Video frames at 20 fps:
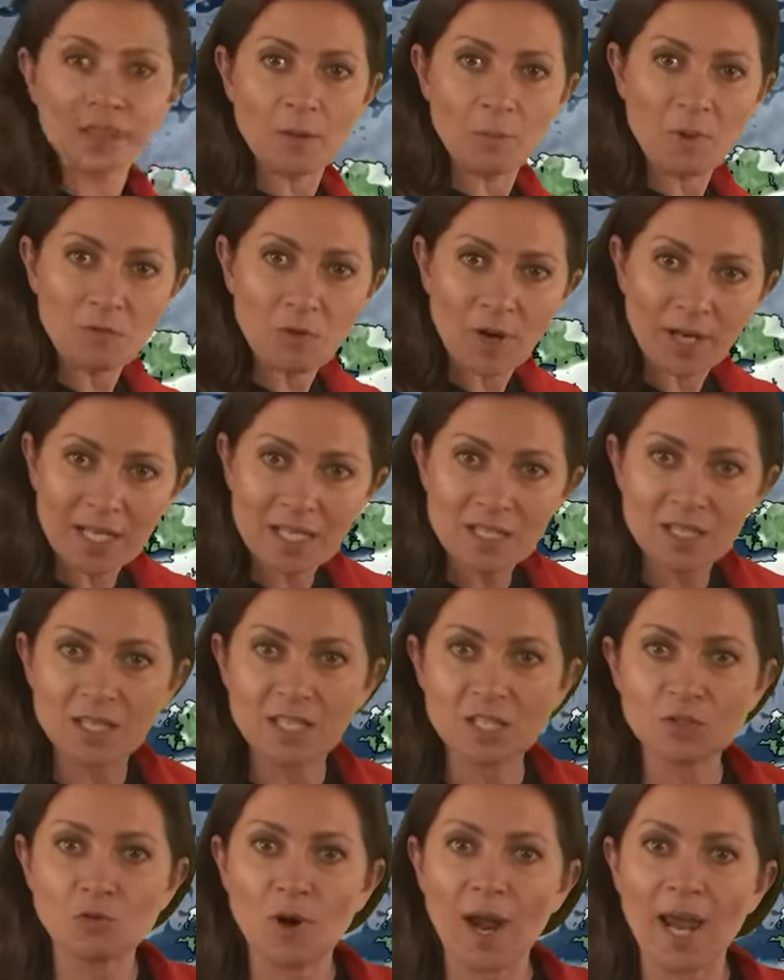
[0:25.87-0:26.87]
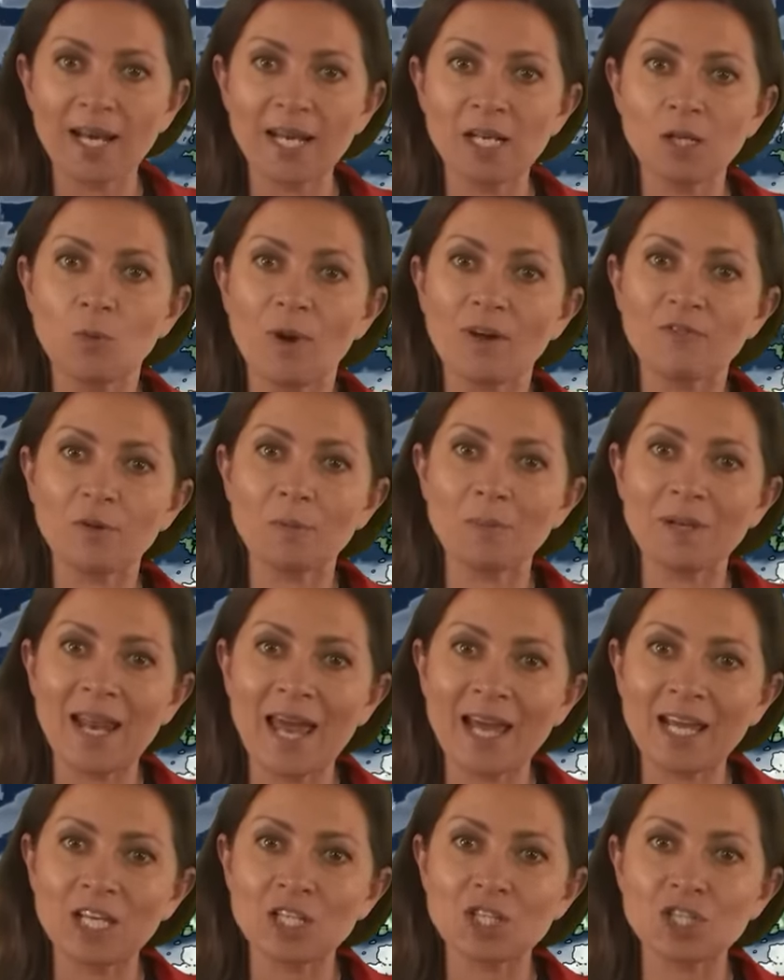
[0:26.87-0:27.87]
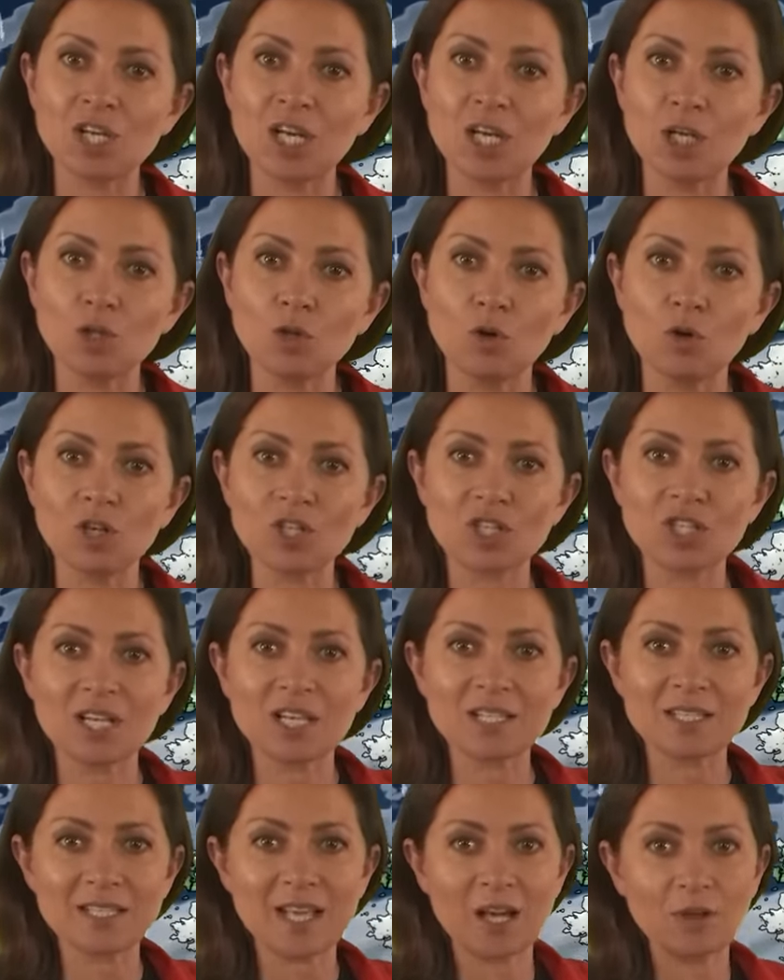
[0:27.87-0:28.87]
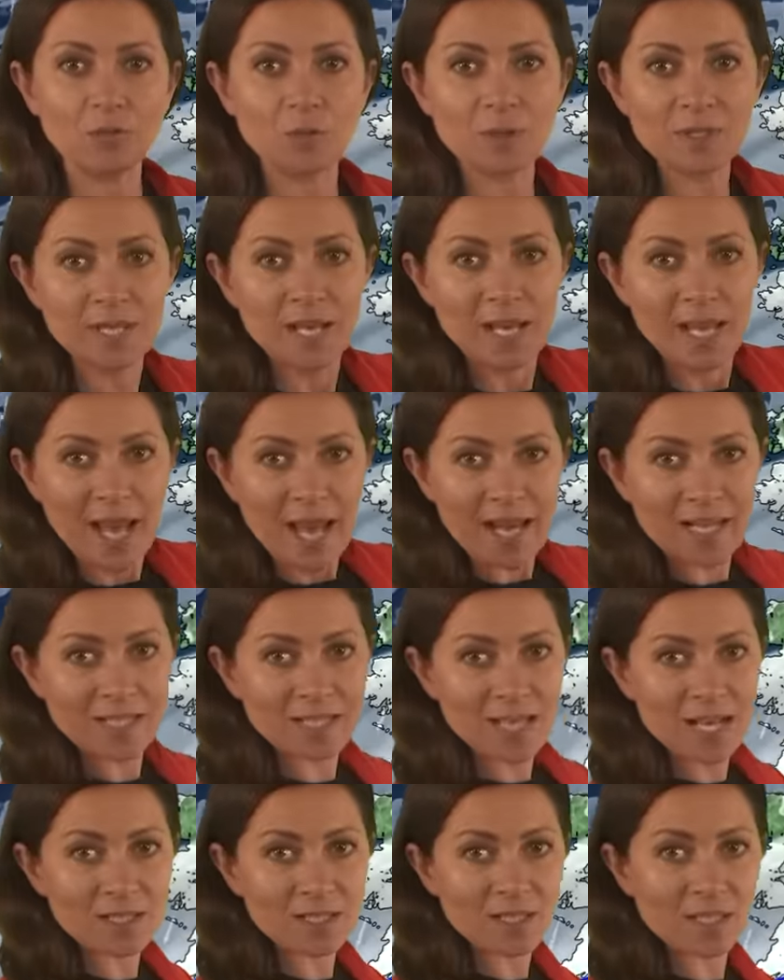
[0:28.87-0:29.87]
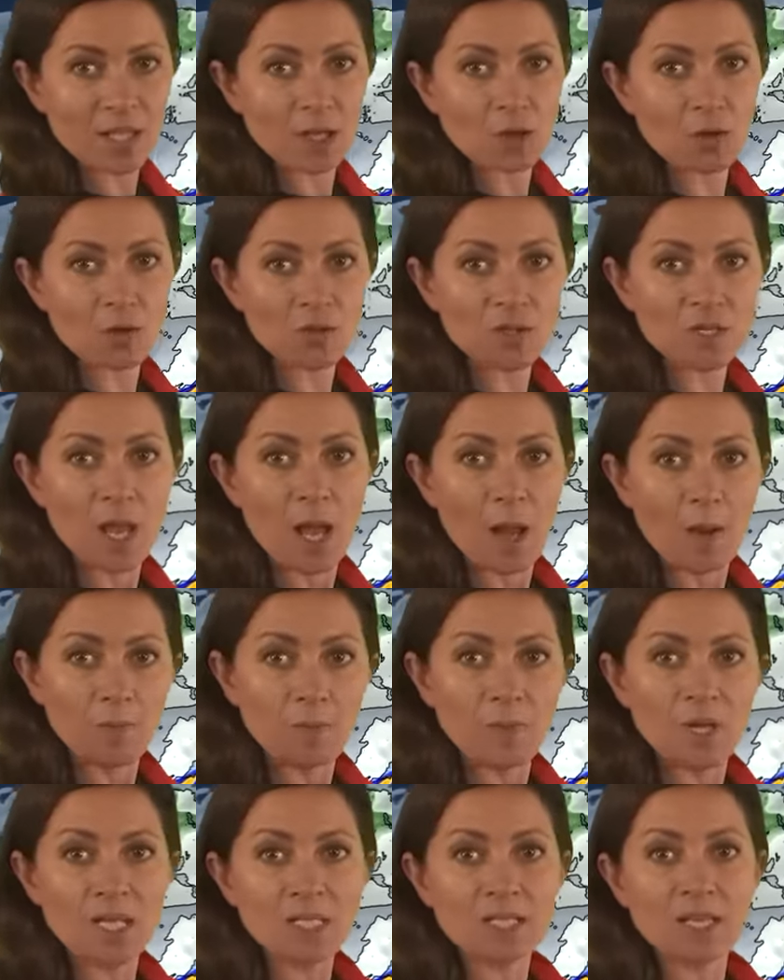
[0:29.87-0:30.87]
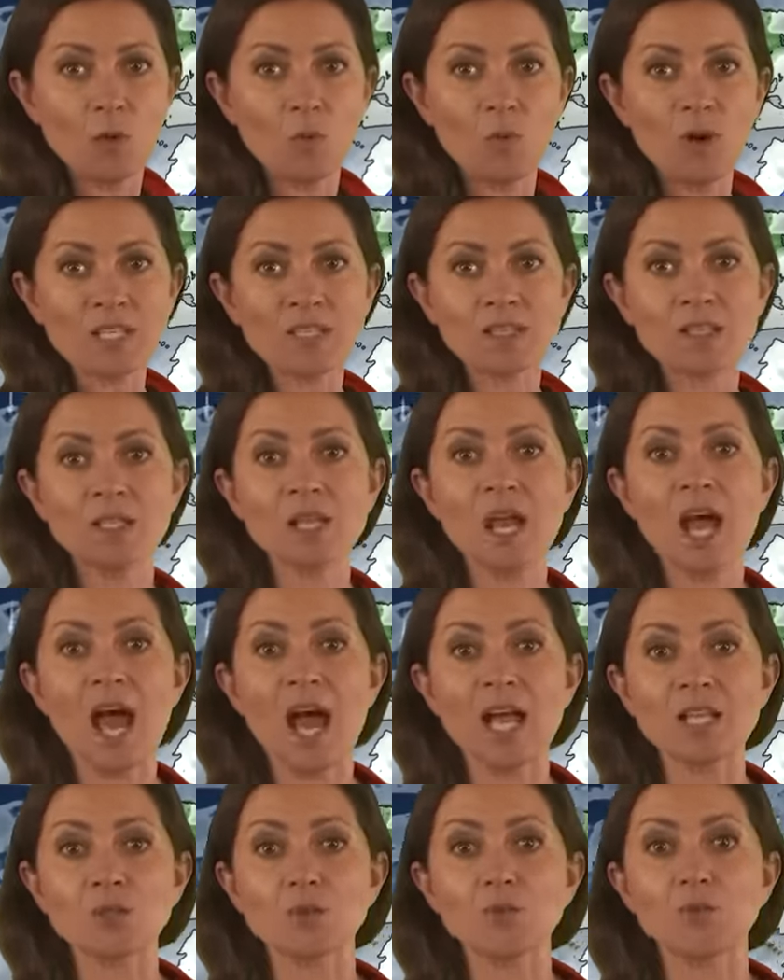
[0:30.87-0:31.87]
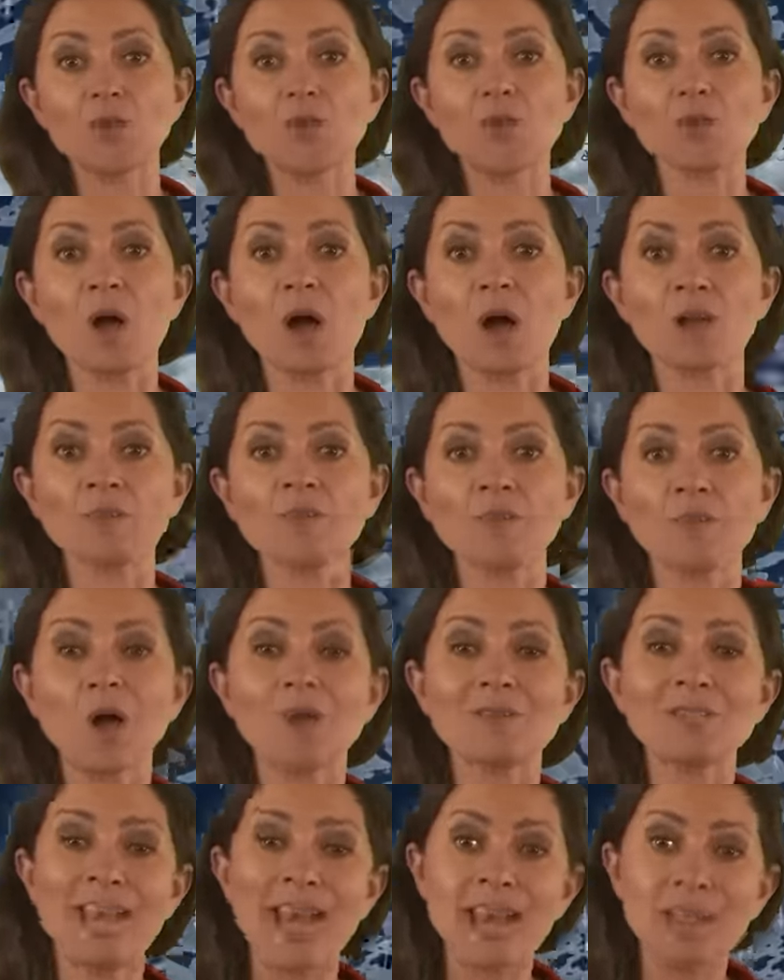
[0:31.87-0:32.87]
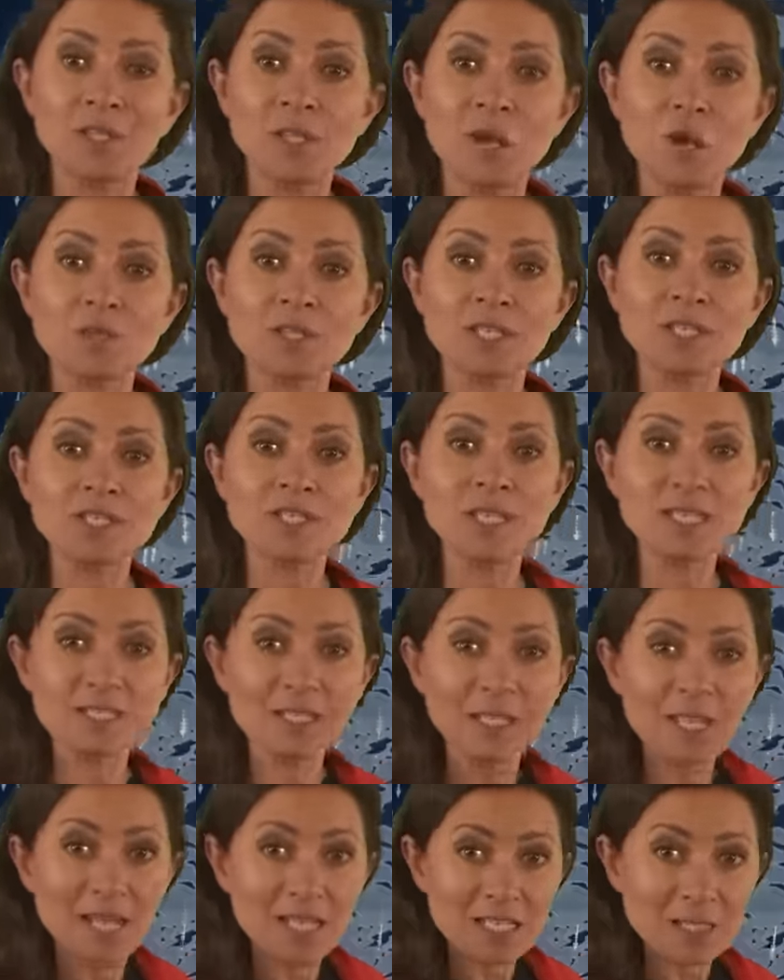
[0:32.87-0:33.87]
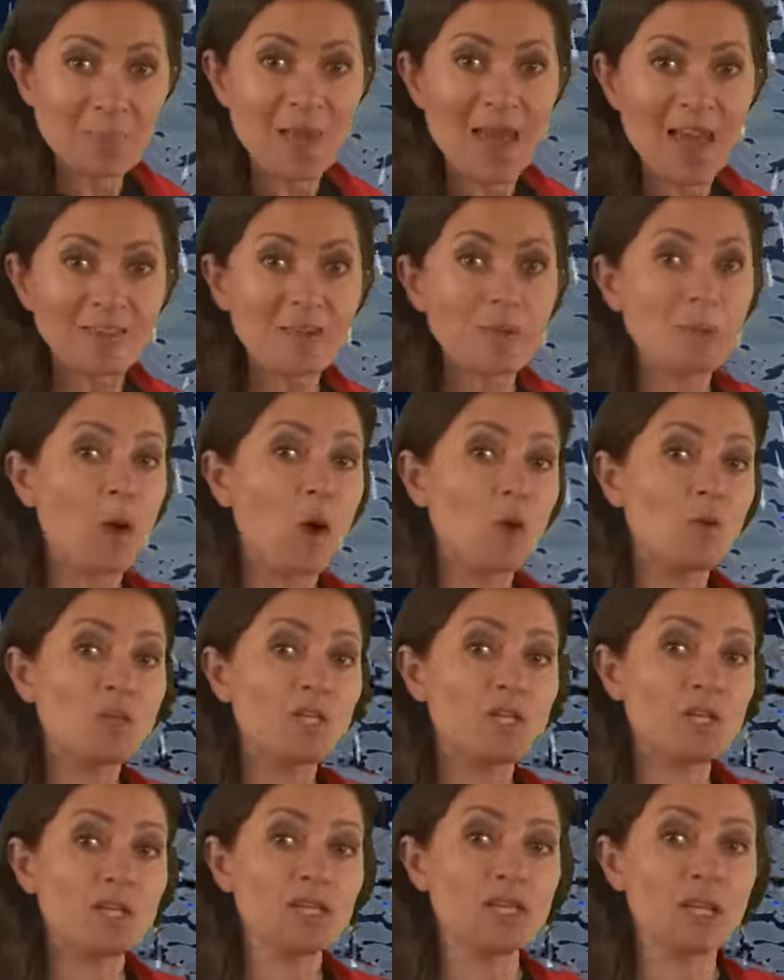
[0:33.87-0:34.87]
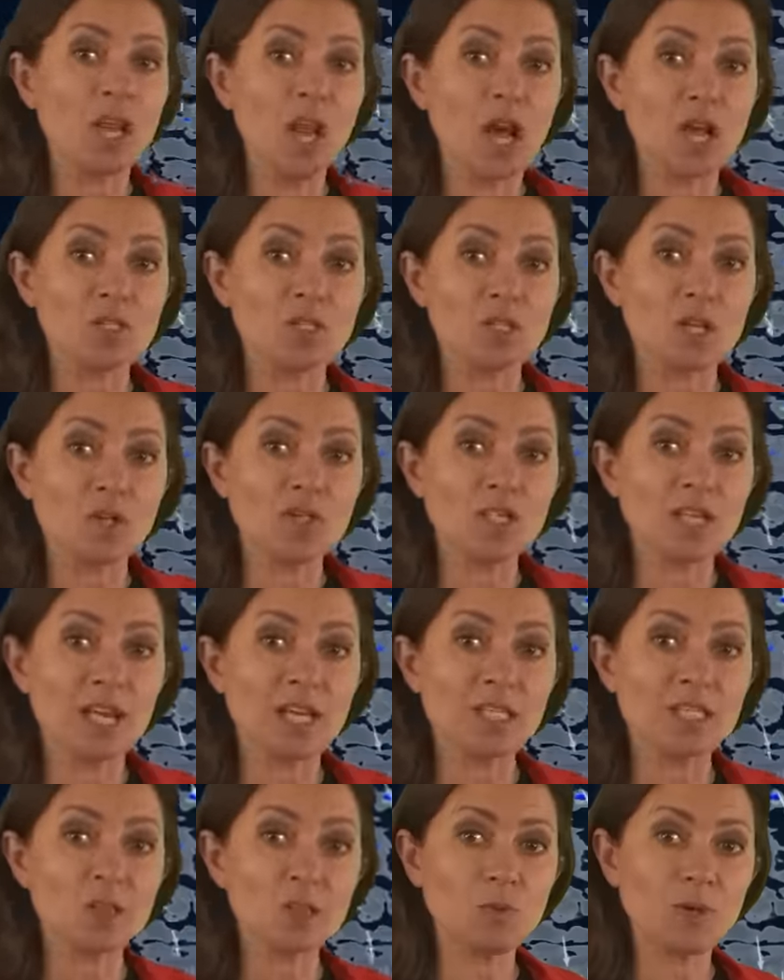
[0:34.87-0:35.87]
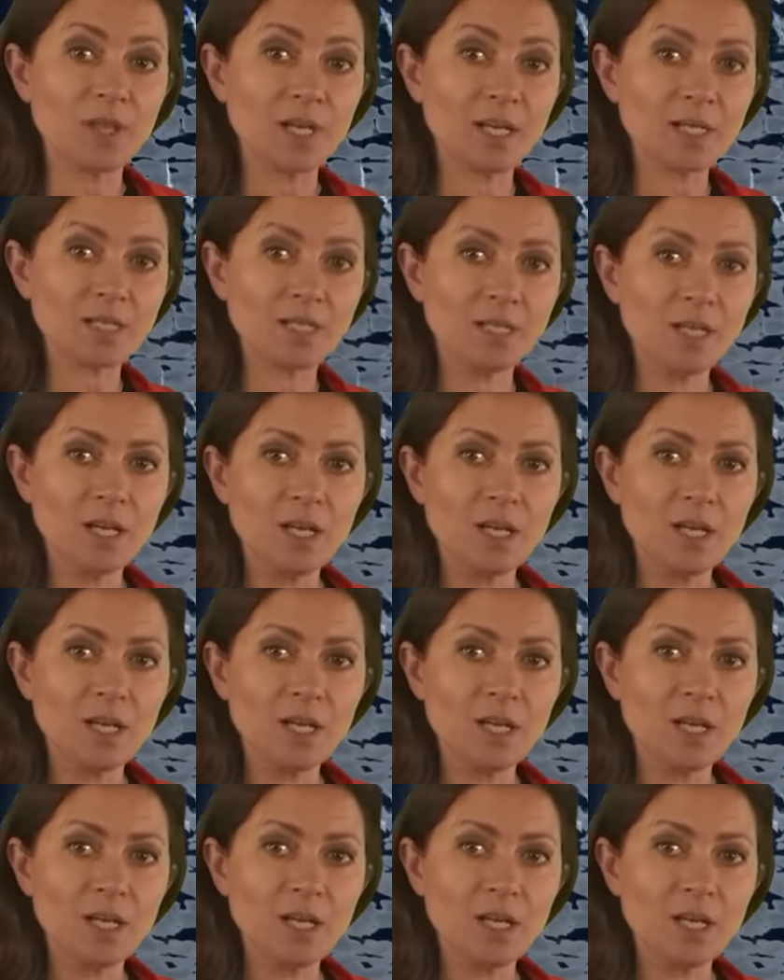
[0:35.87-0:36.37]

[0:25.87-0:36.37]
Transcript: Then we run into this rain anywhere from Lancashire, Yorkshire southwards, extending across mid, western and northern parts of Wales, and notice this, some heavy pulses associated with it.